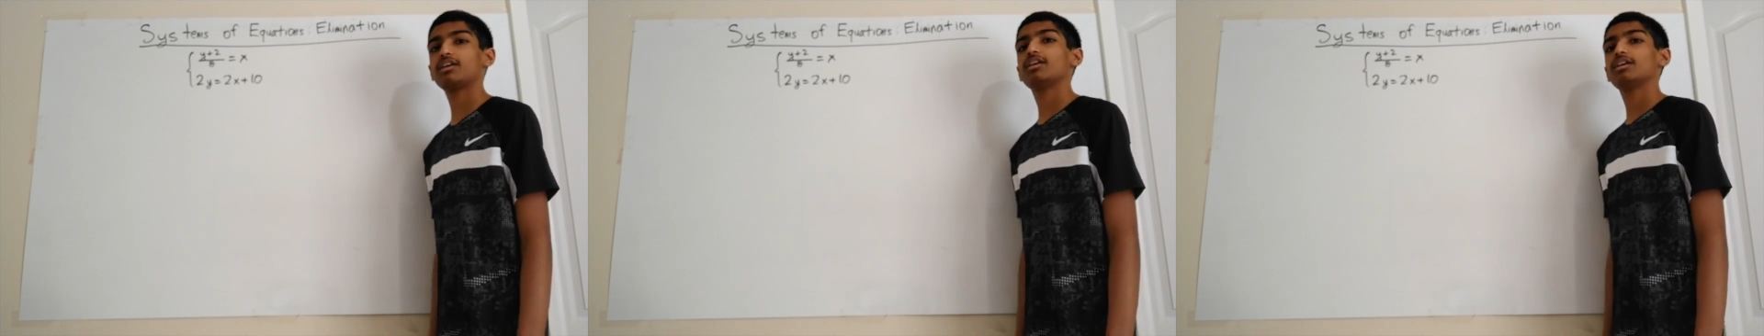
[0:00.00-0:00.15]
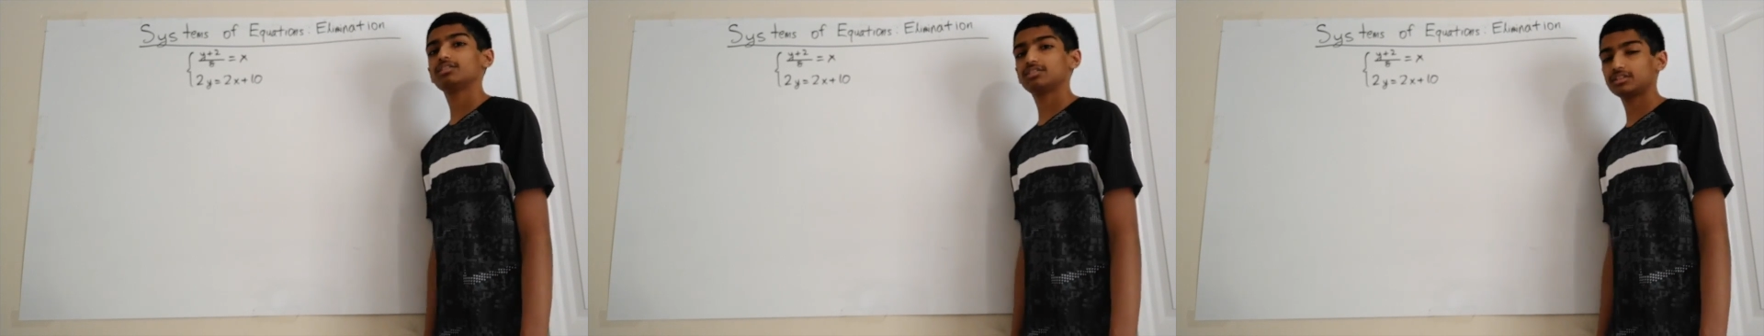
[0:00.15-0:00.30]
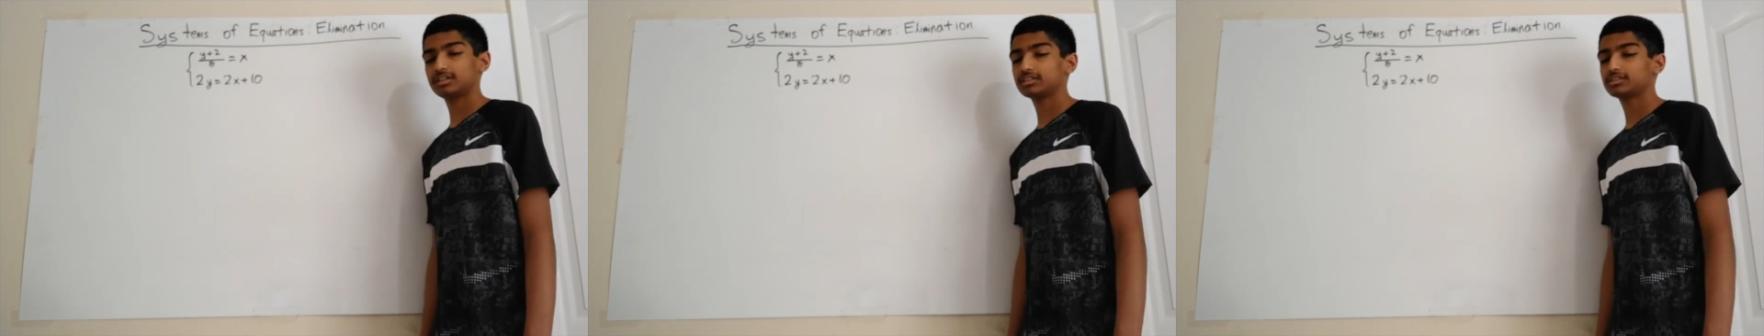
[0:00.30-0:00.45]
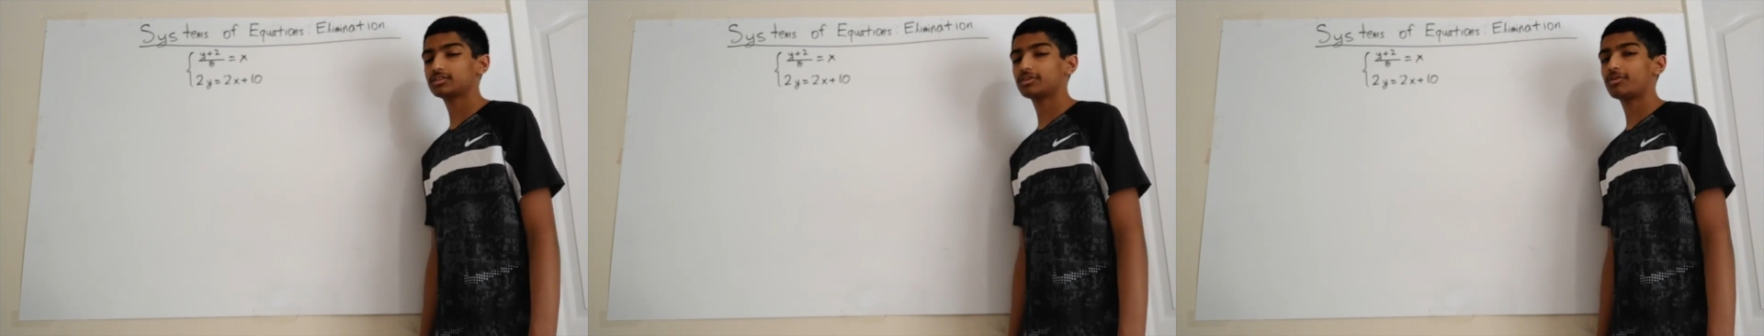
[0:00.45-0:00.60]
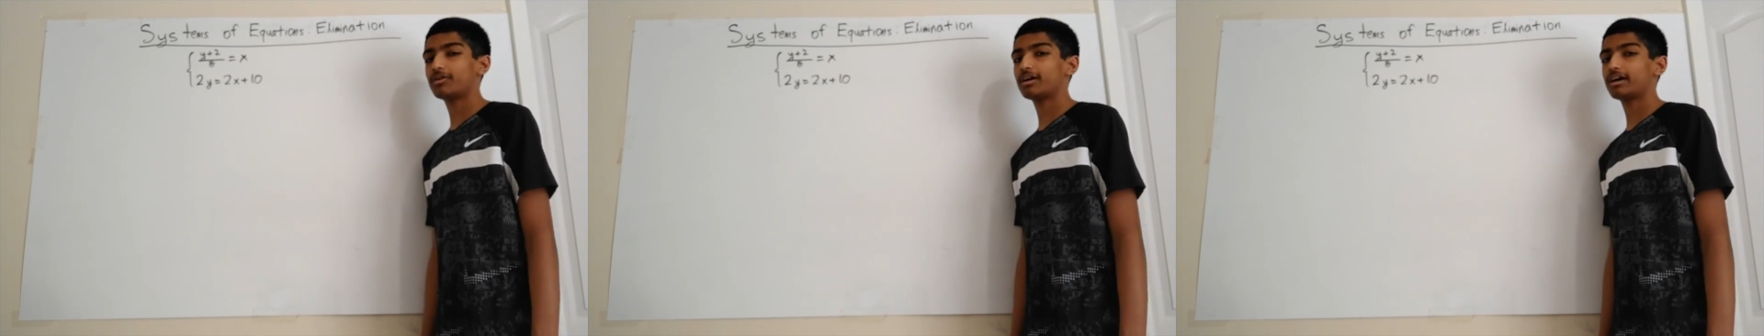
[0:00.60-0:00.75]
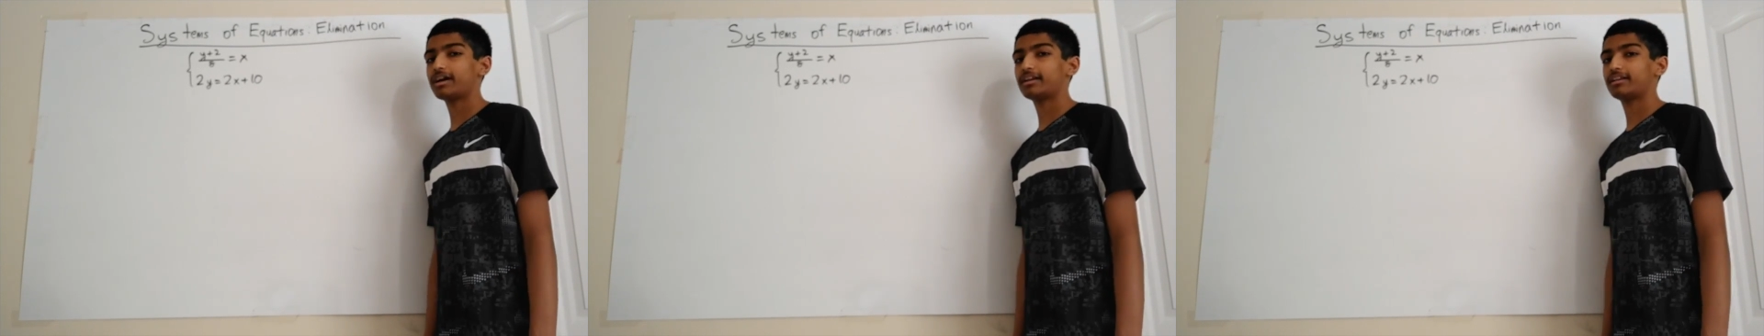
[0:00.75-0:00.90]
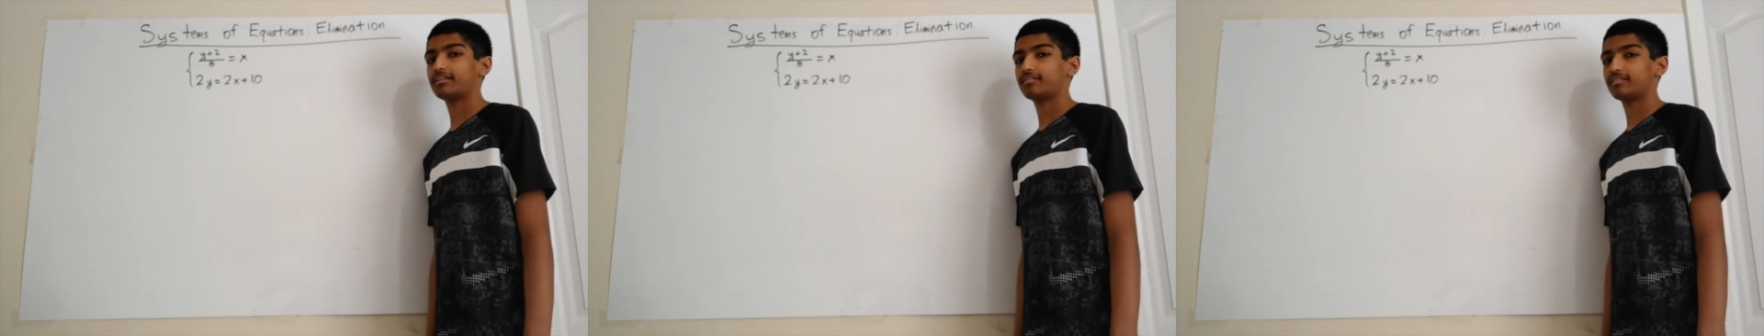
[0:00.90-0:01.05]
So let's go
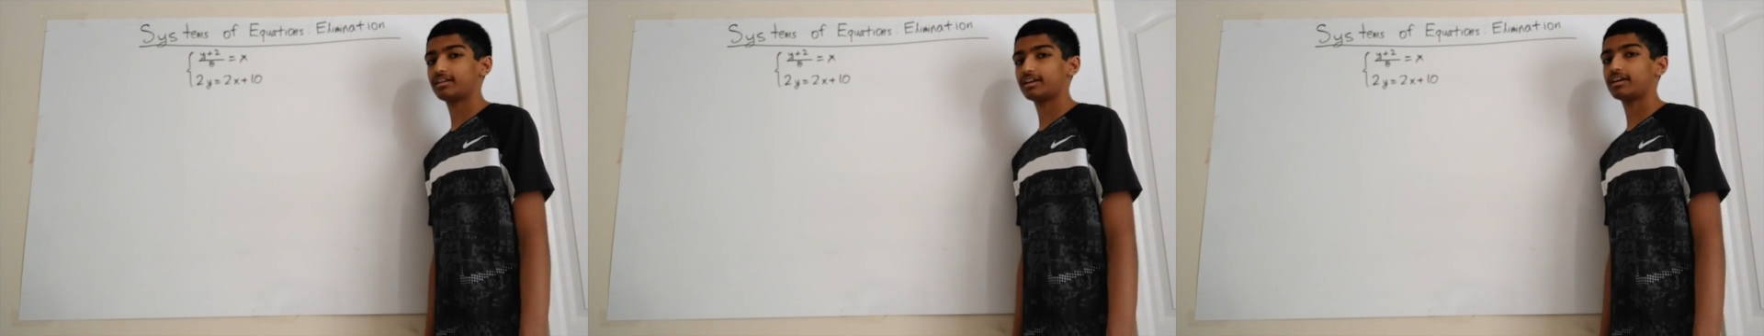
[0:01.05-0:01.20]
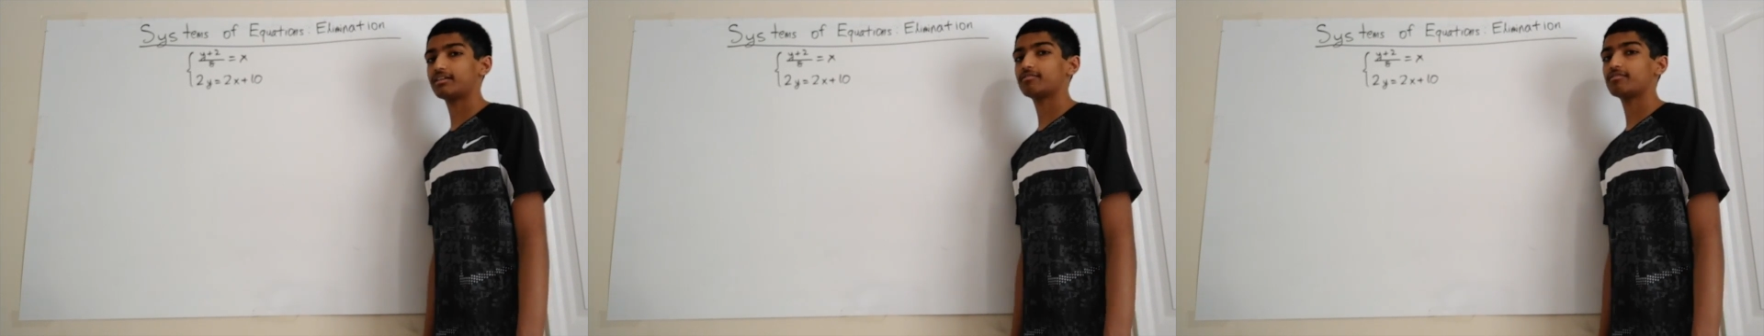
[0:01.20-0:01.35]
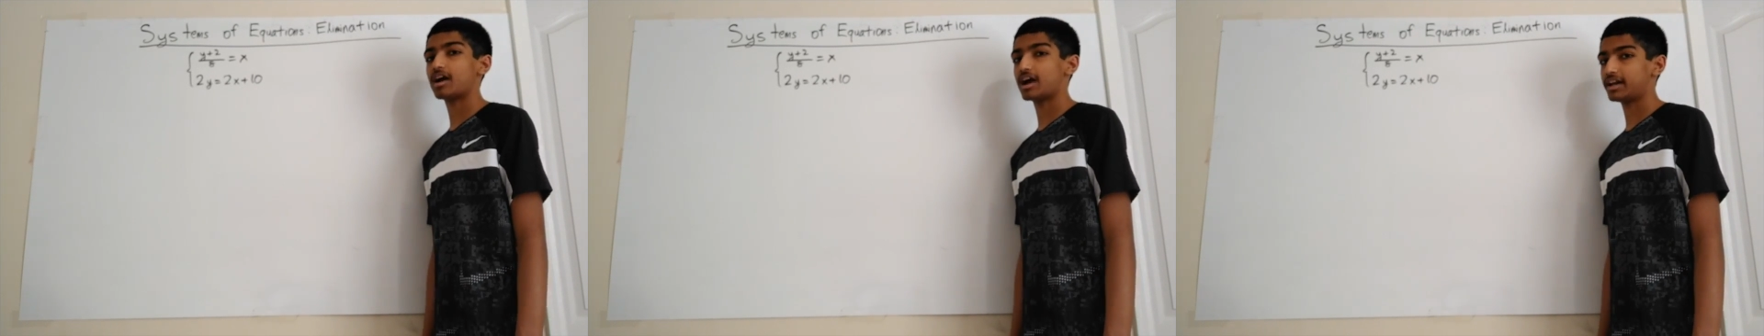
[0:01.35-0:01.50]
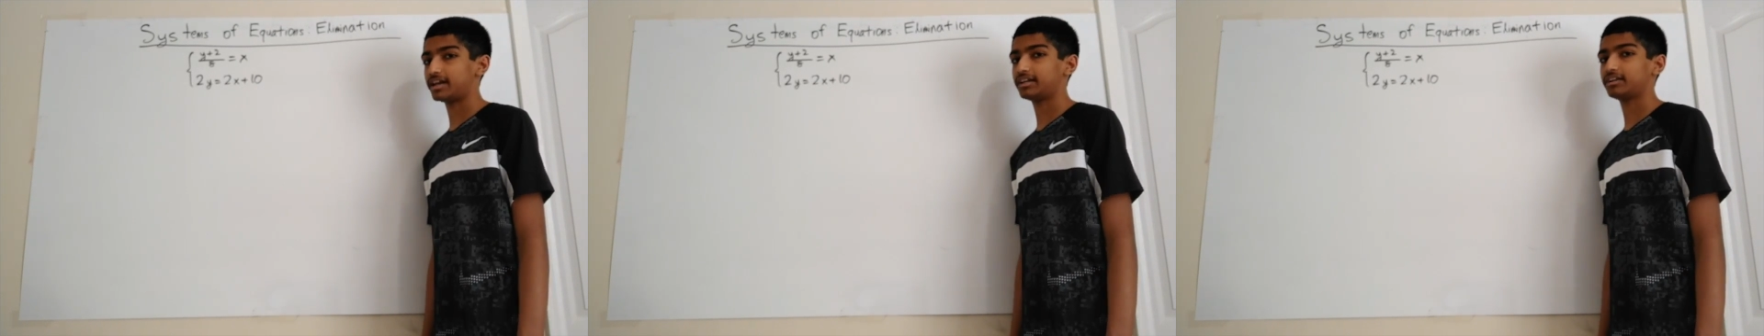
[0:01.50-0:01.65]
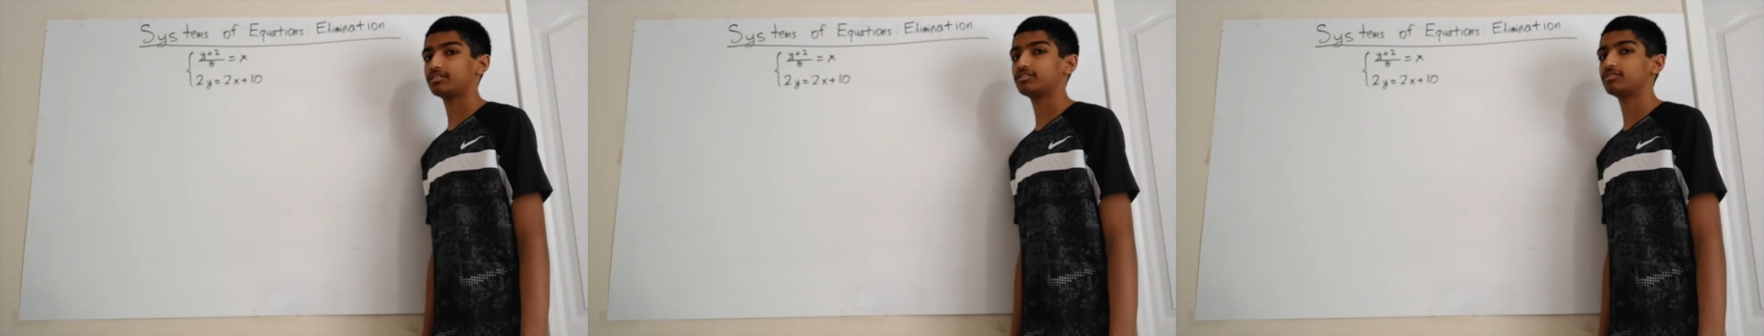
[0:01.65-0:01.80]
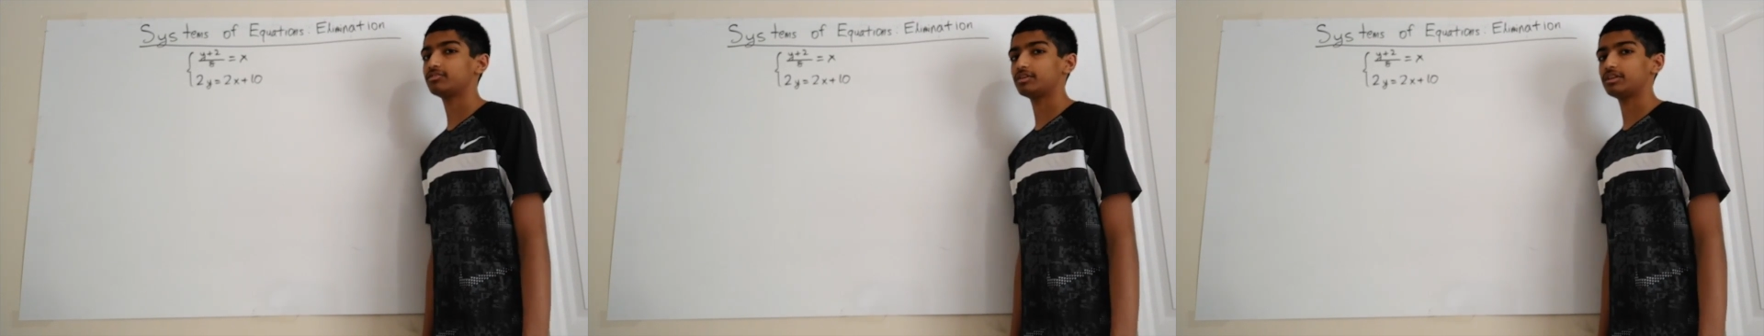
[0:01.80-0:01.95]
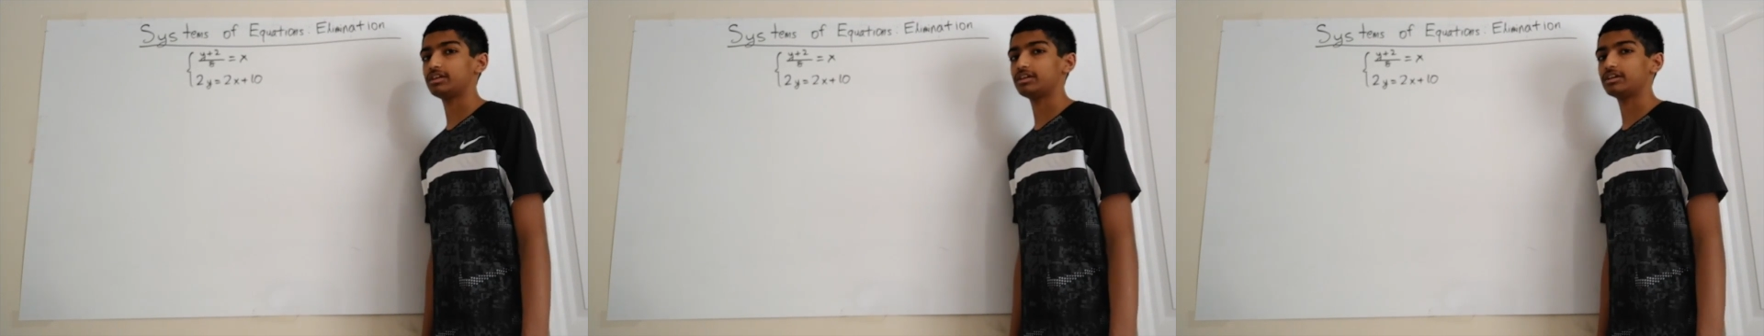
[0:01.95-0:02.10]
ahead and get right into
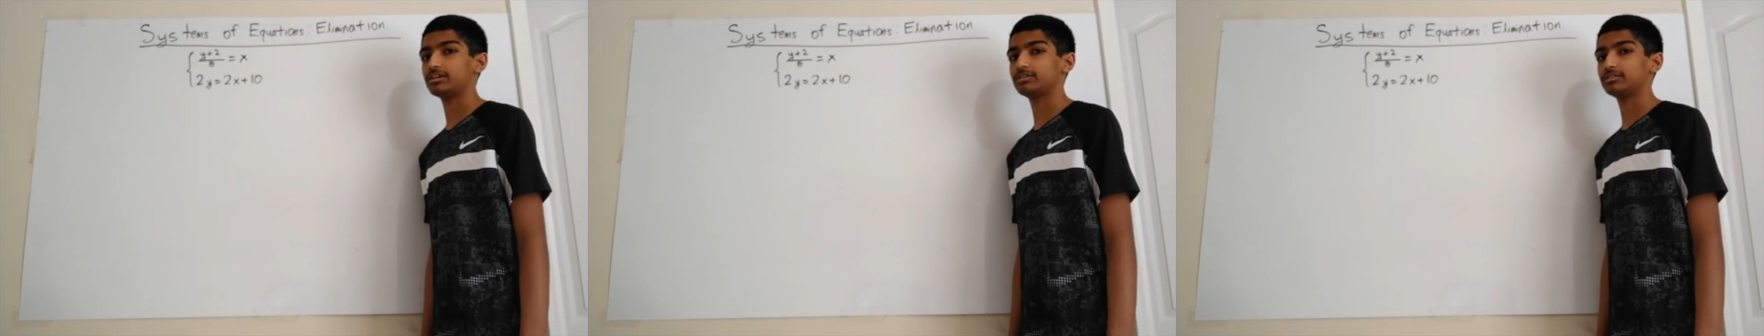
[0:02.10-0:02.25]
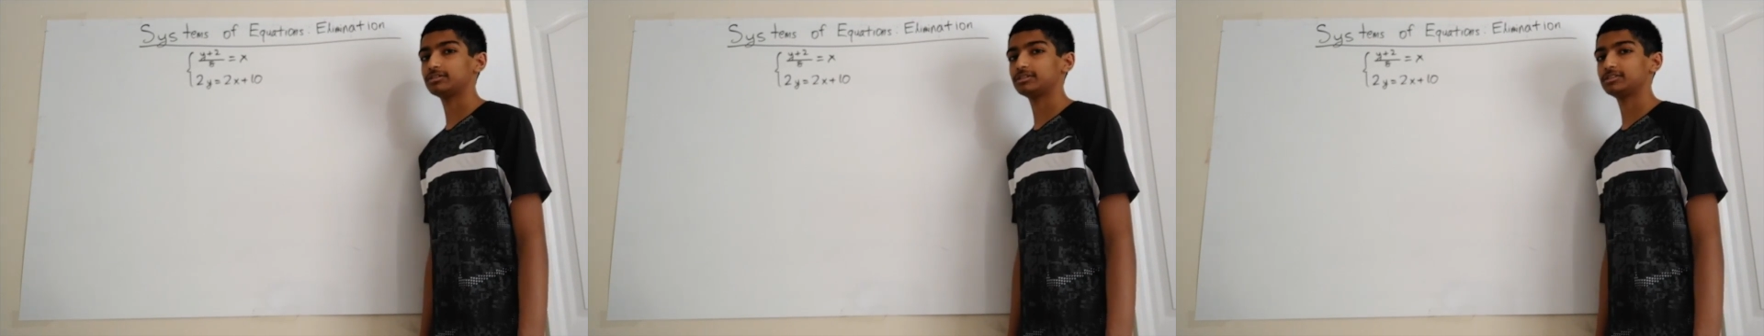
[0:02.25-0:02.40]
the video.